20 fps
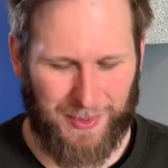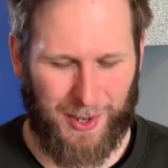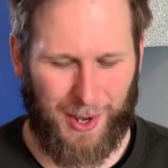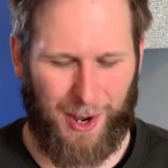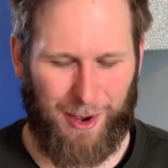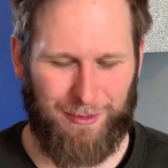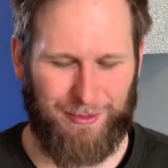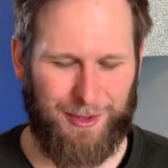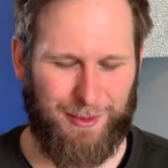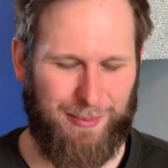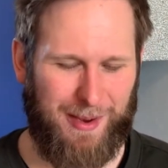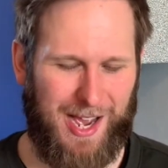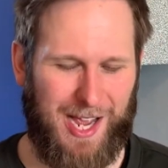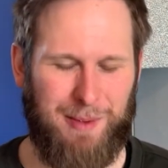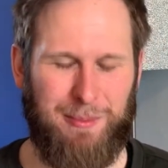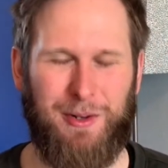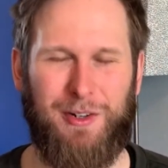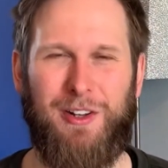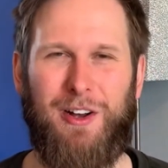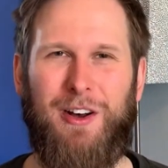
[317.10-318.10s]
of the
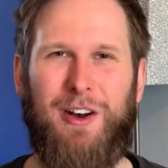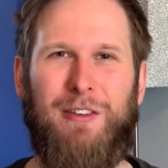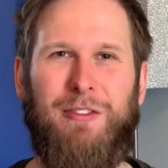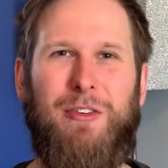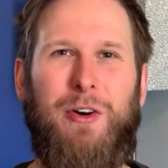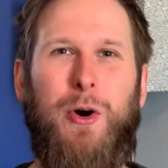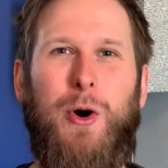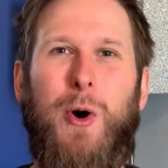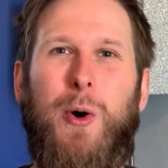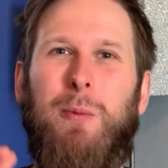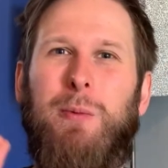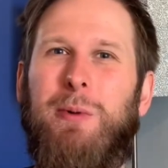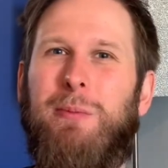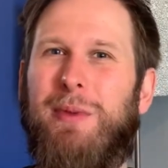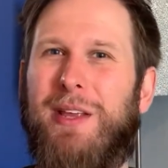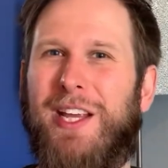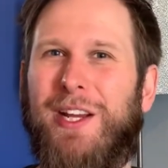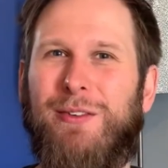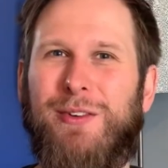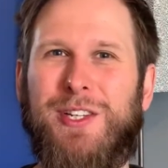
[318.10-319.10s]
Bible of hope
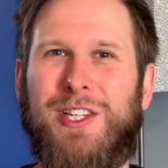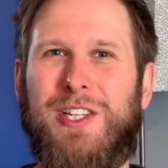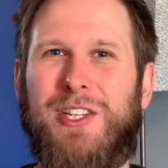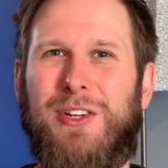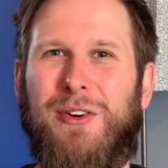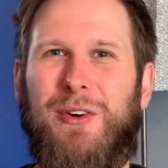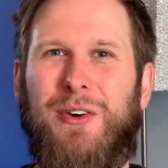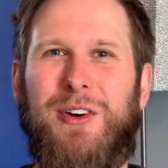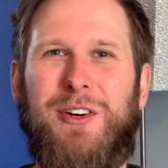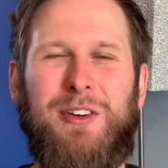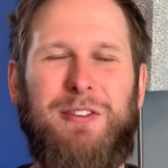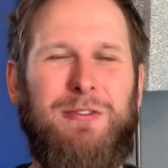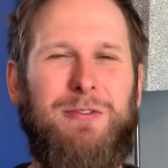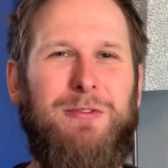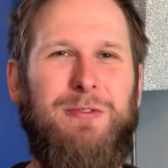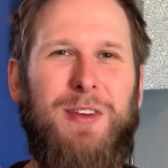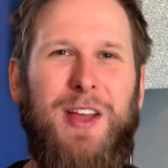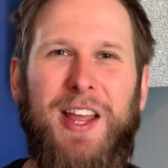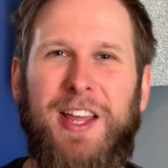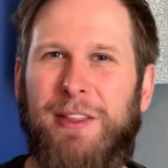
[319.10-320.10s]
being restored, of
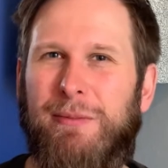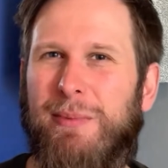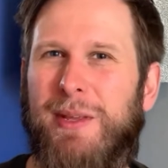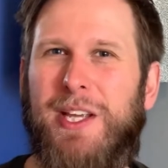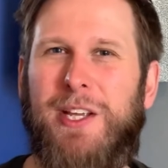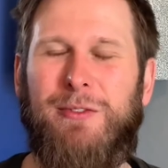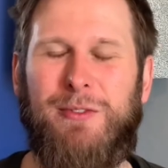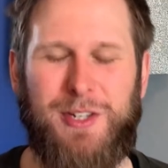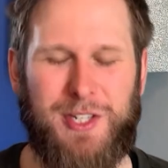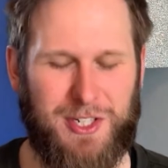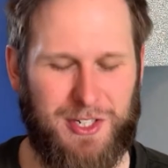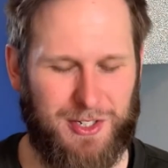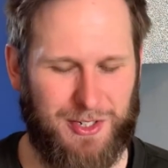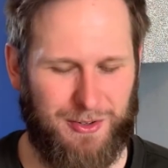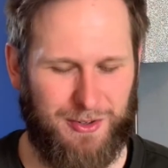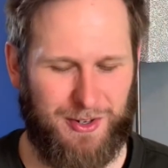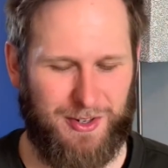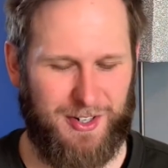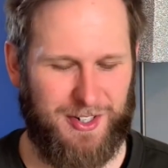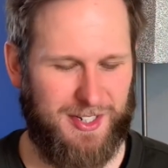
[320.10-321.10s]
faith being
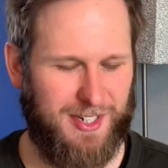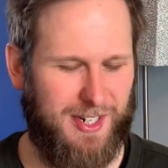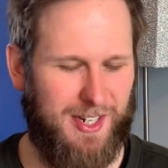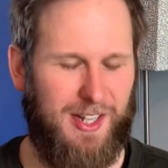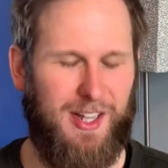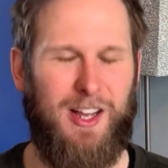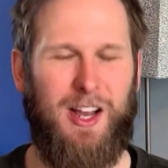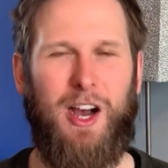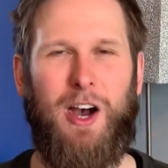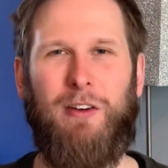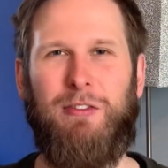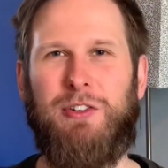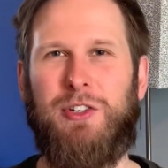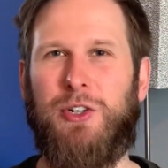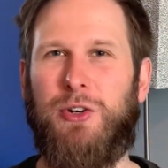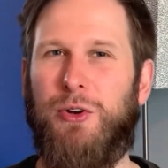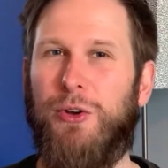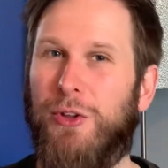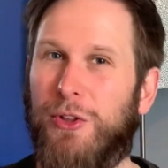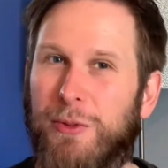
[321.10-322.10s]
restored, of
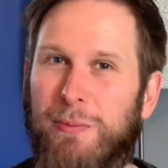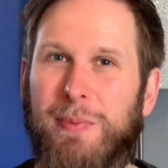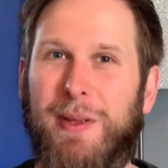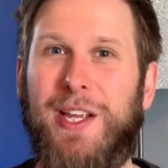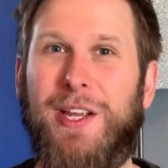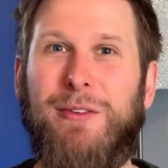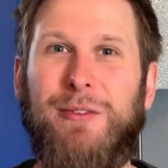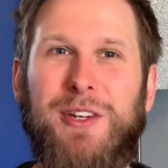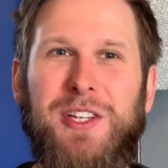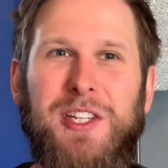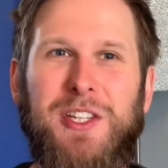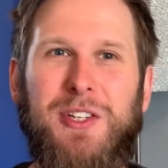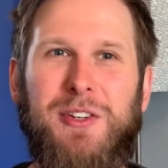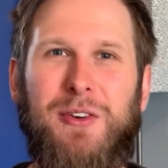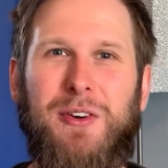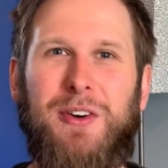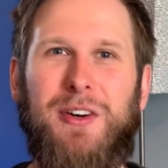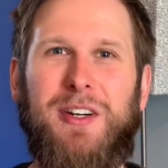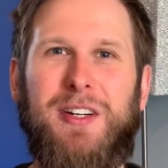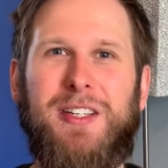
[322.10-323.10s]
truth being
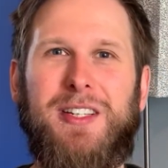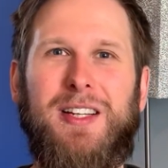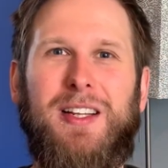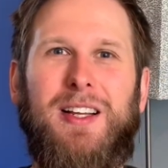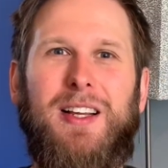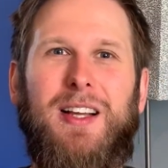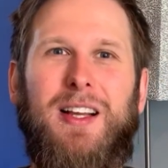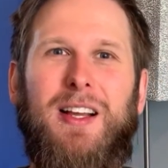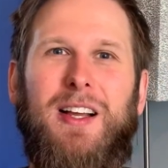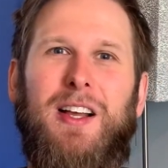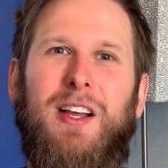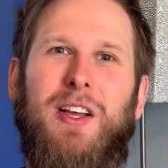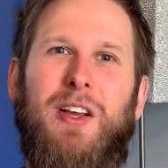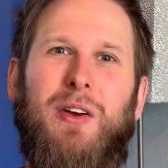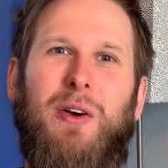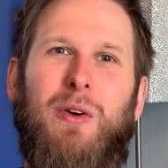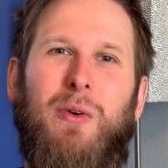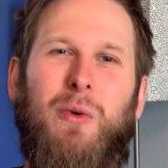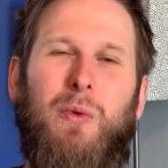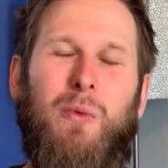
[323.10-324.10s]
restored.
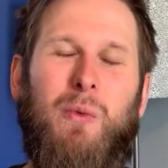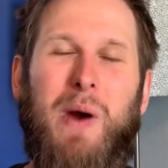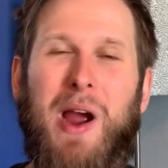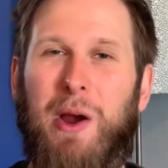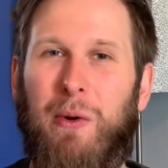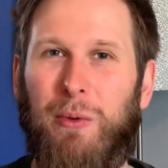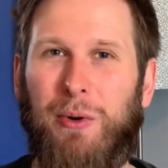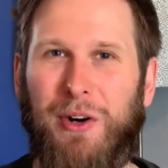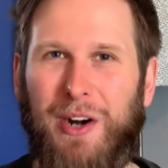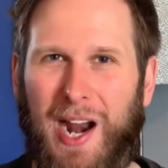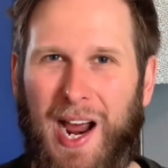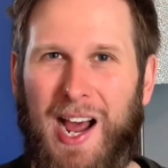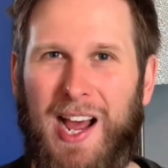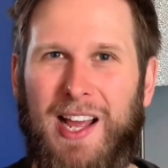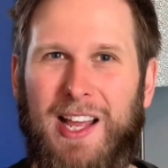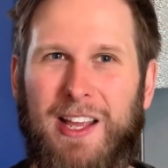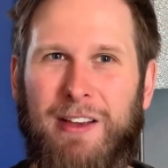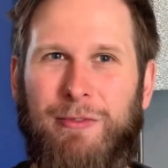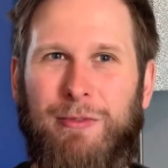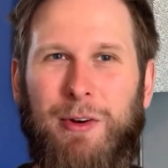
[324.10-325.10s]
Where we're at,
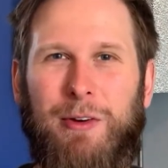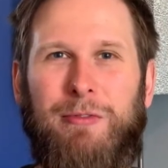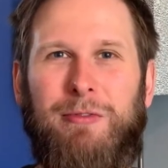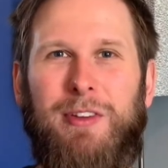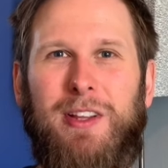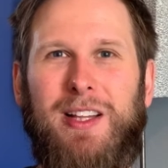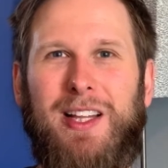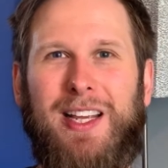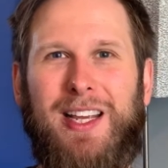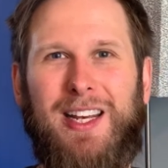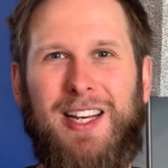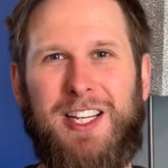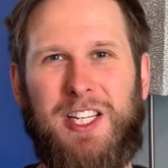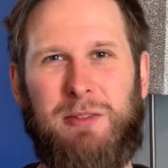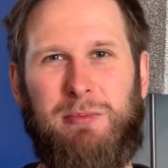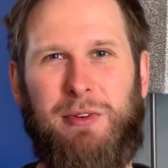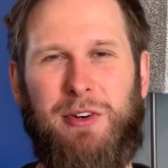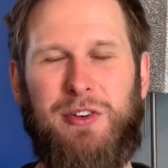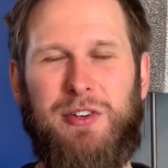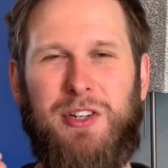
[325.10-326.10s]
if we're feeling in a
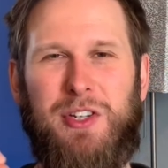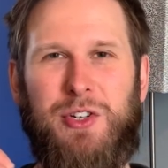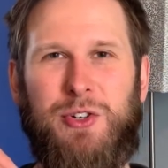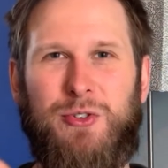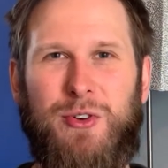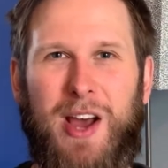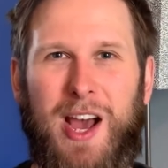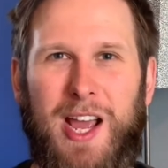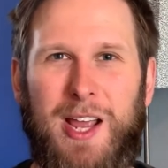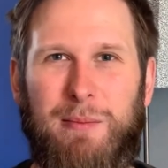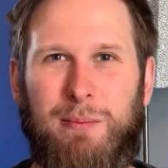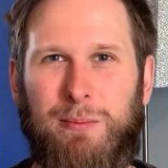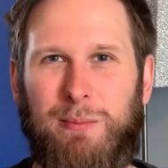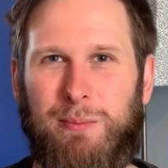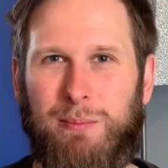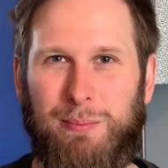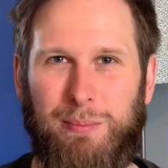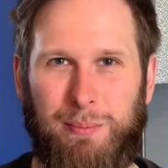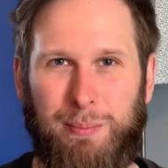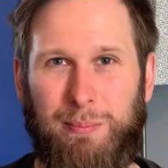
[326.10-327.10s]
spiritually dry
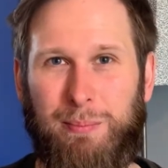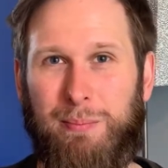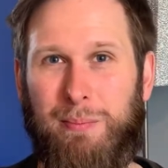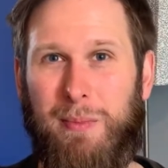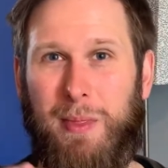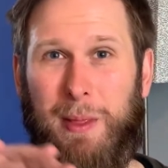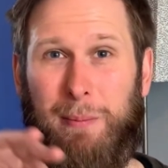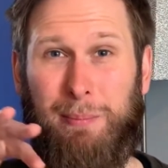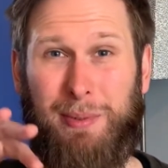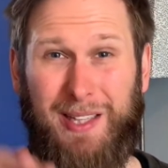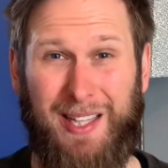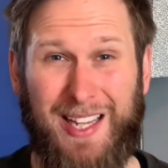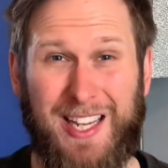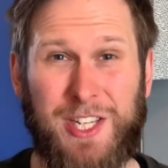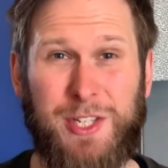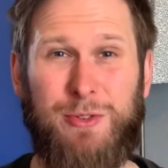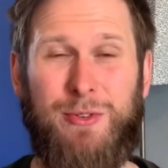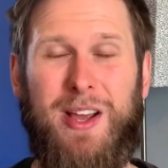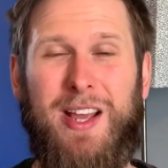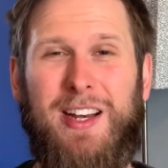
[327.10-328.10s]

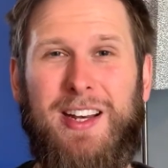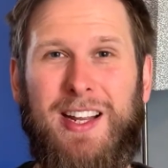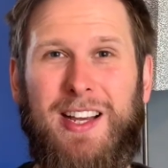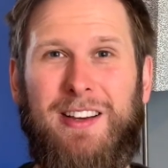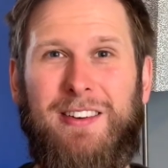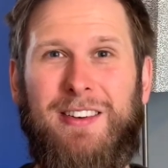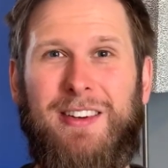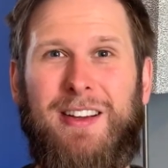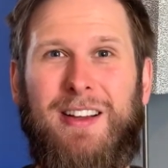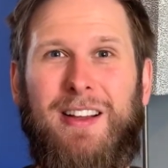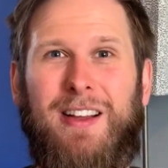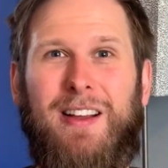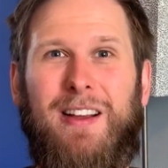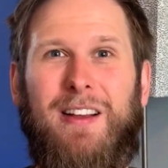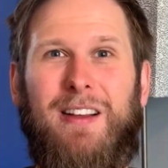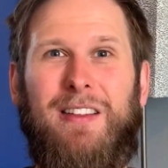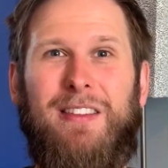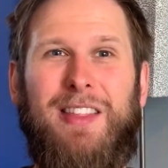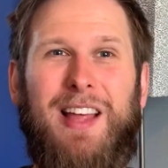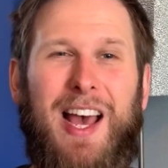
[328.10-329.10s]
place right now,
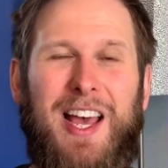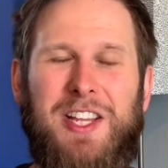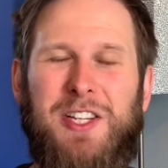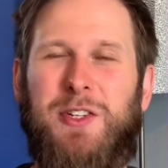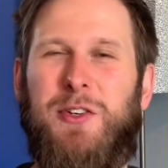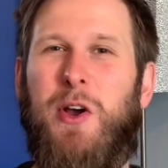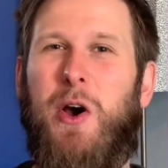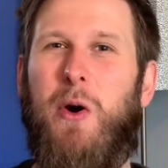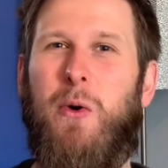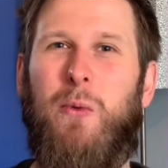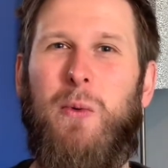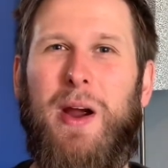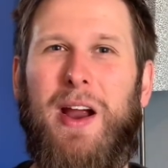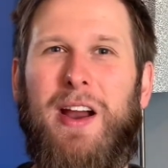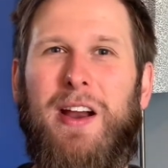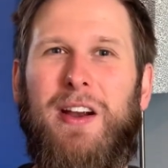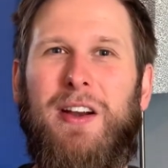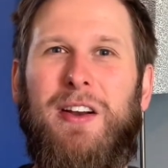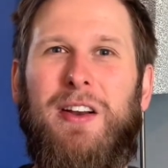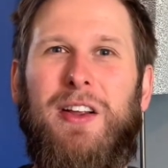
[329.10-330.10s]
that is not
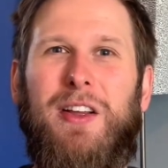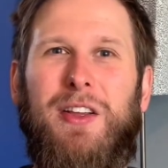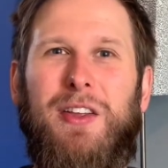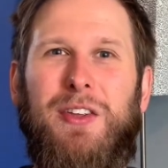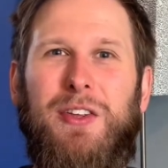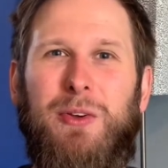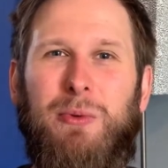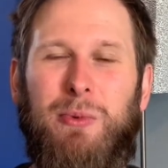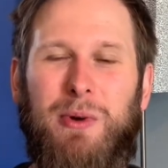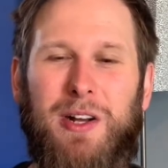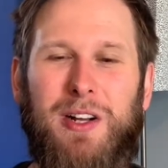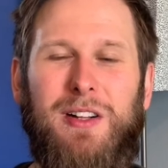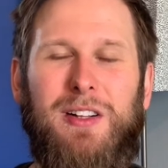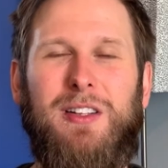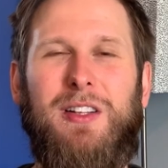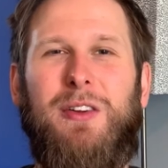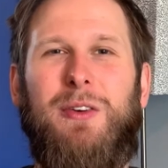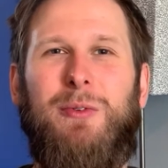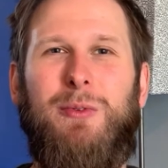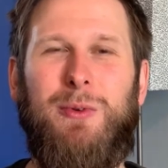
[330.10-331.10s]
where you
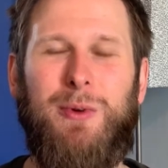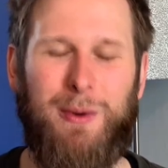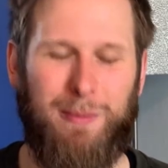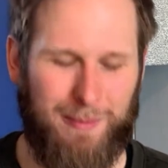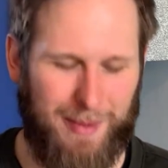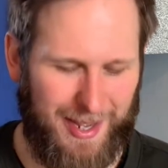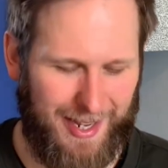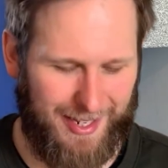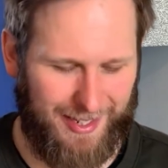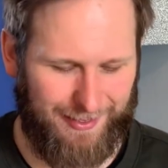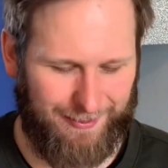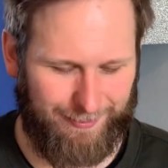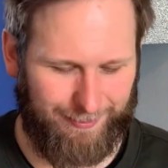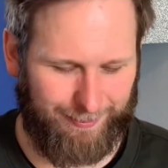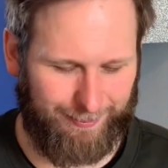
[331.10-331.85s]
will remain